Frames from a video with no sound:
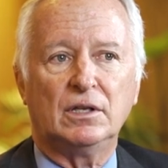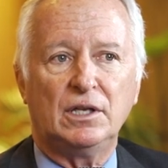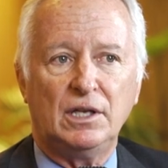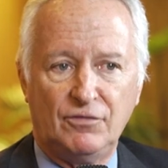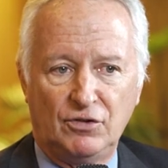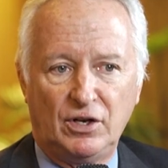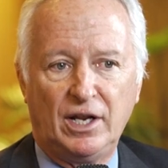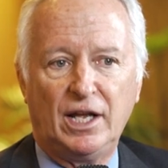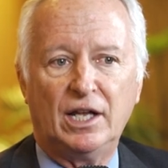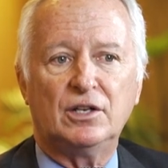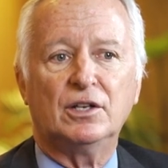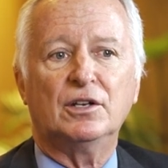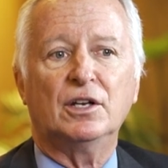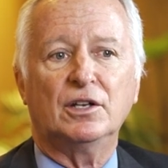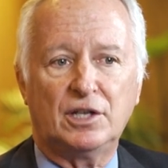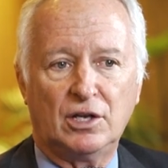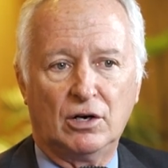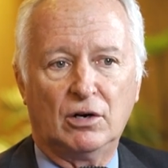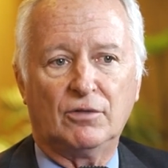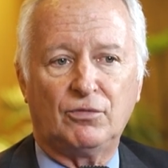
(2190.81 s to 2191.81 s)
even-handed
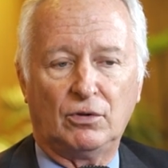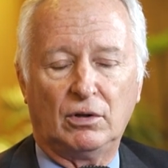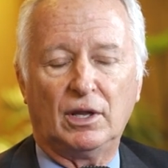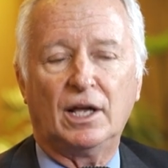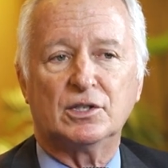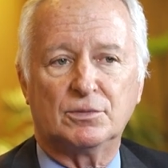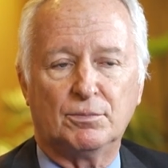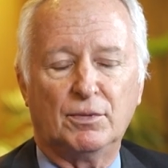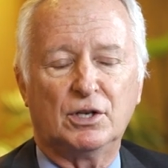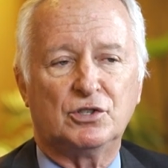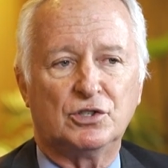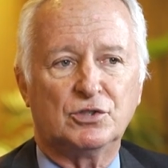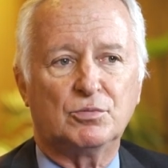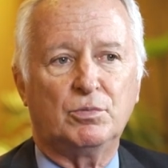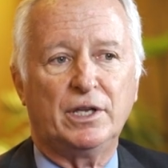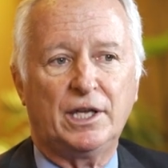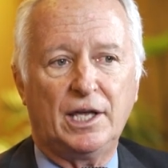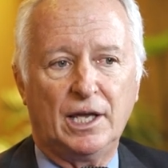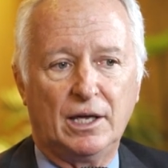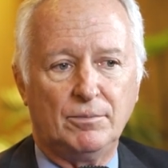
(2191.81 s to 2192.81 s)
and careful as much as
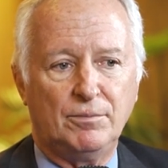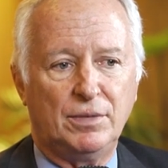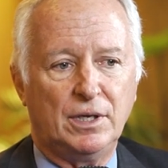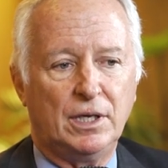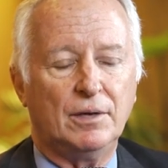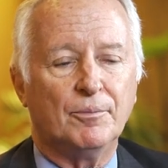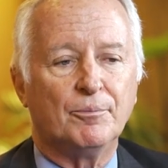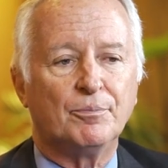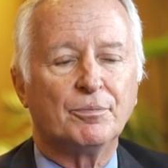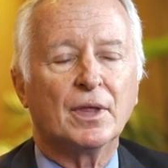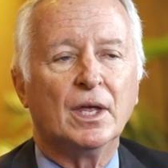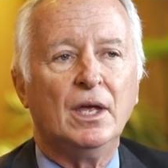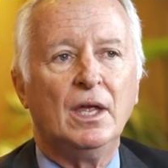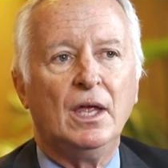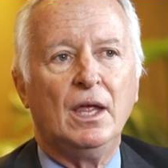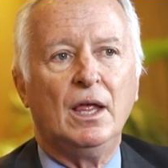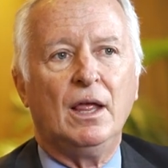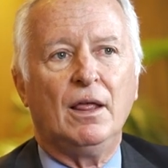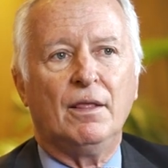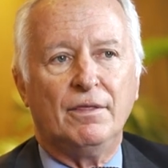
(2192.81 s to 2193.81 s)
we can be.
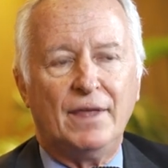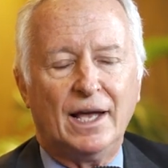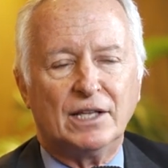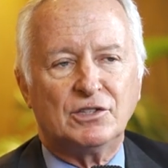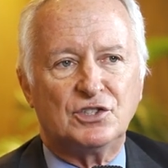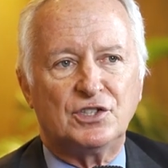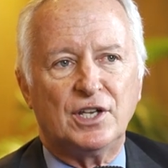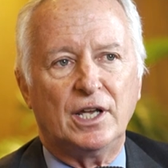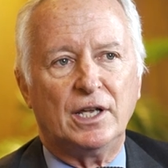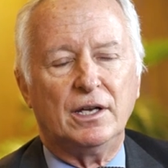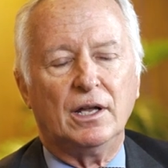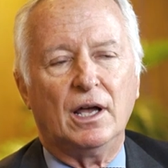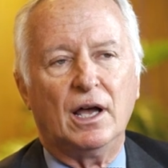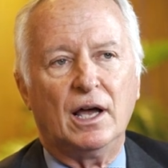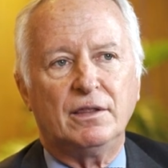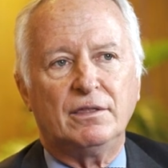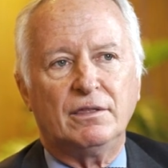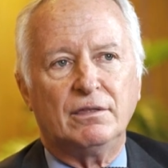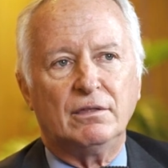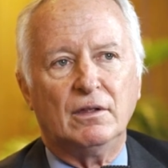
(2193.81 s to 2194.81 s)
That said,
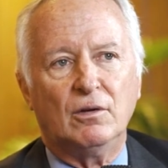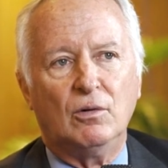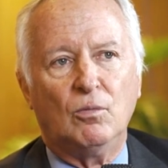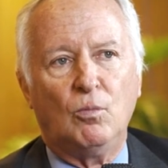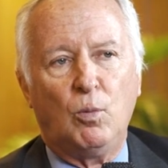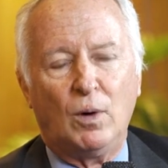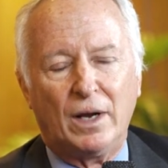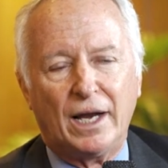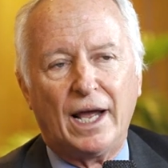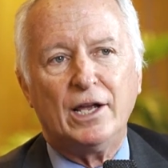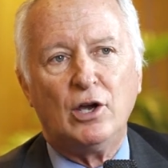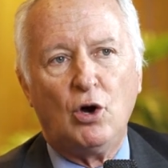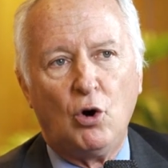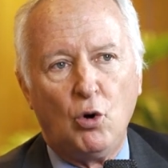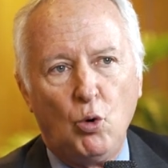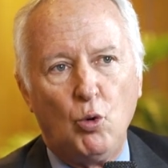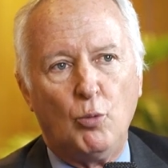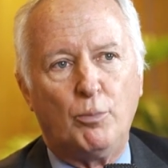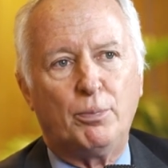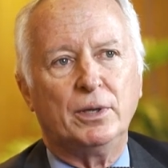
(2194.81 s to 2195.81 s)
what I
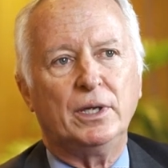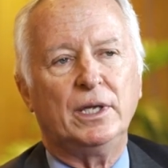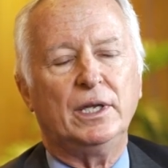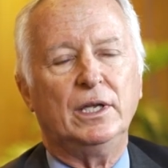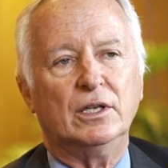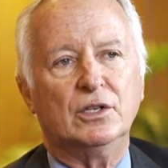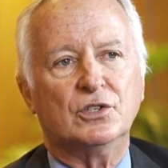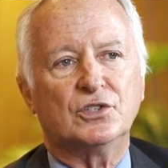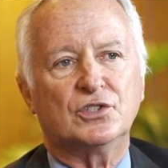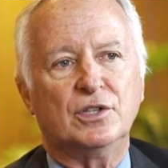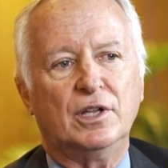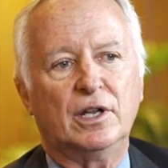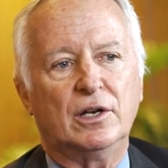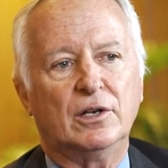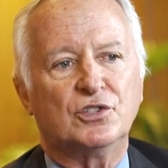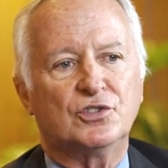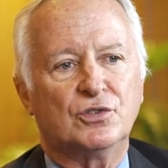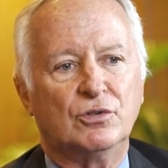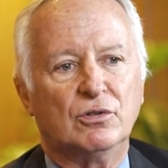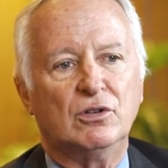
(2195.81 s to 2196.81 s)
hope is that
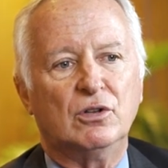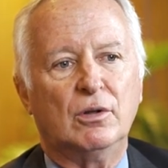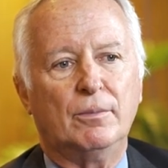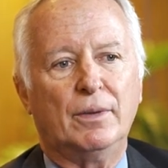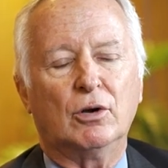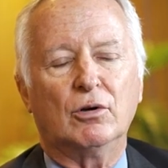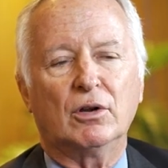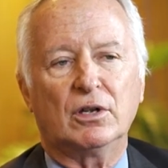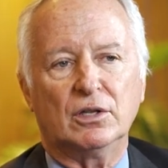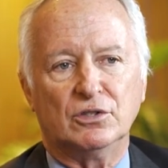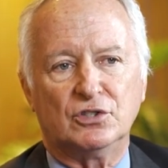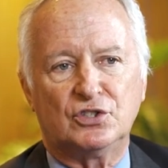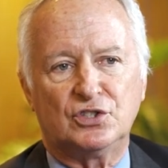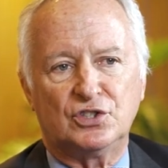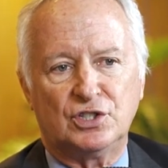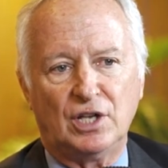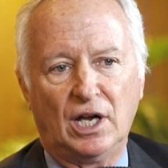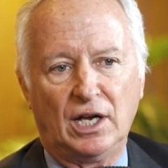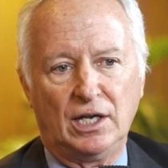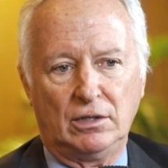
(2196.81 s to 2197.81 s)
a certain American
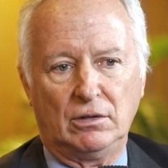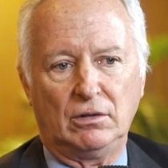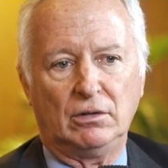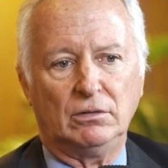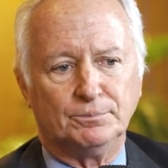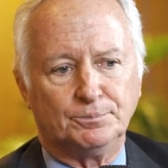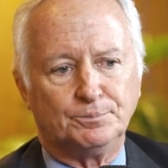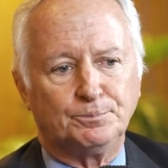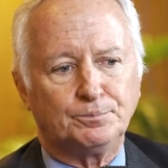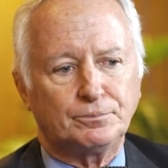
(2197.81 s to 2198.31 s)
style